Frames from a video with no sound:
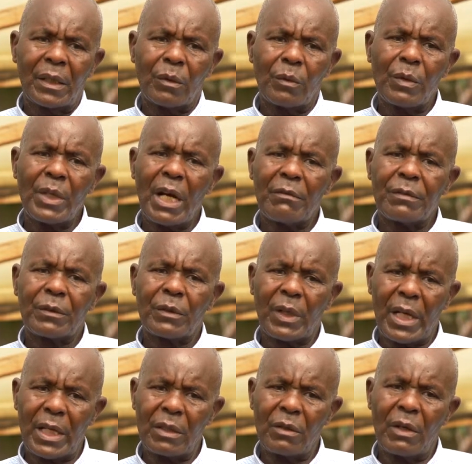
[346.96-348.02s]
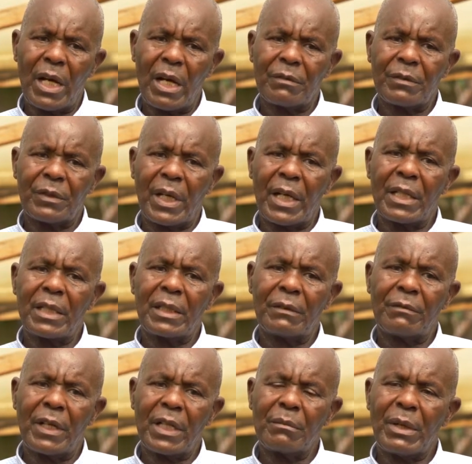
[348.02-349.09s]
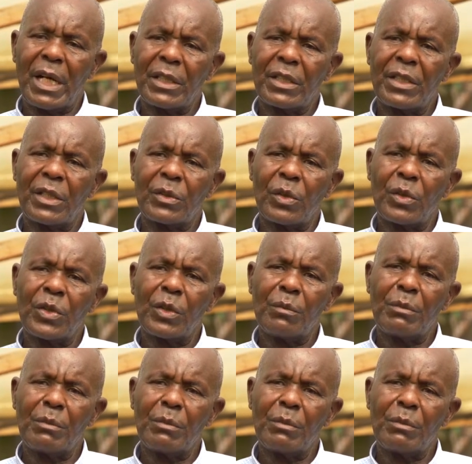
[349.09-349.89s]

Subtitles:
we have tried, or I have tried very much in the social